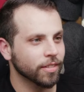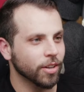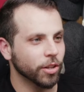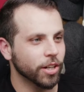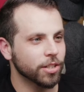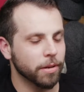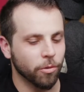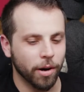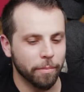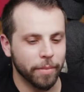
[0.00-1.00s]
Well, there's
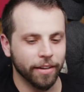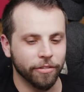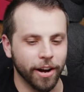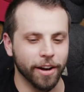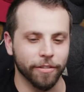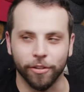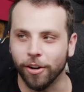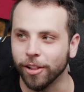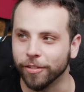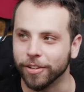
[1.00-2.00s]
been one big fire
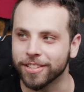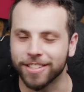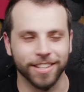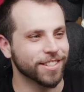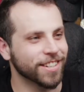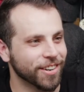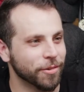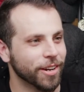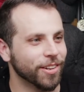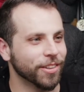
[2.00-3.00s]
for all of us this year.
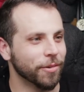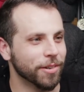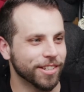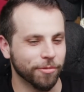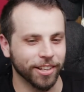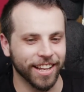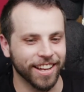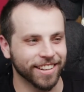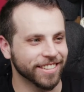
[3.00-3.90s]
We all know what that is.